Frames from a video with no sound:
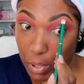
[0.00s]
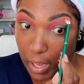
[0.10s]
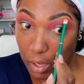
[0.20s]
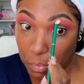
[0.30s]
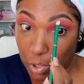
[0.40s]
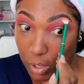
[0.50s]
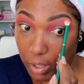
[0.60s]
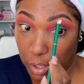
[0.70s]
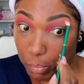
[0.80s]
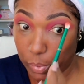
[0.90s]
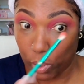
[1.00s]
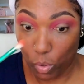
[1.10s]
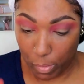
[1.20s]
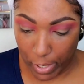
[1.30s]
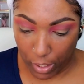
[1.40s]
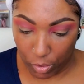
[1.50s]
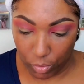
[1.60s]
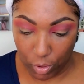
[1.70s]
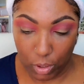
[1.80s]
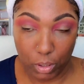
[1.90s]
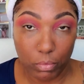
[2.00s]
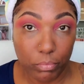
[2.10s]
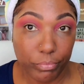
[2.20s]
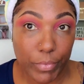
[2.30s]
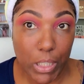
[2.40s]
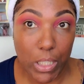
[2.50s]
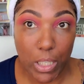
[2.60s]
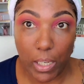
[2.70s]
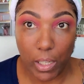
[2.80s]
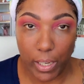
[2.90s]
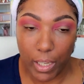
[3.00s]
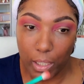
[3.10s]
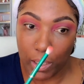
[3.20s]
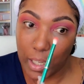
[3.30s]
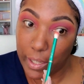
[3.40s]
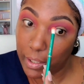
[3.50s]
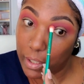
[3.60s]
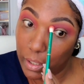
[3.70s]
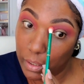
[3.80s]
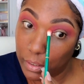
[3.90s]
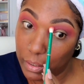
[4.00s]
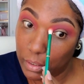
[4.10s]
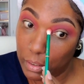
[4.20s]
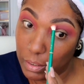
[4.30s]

pack them on and blow them out, you know, since I like a lot of color.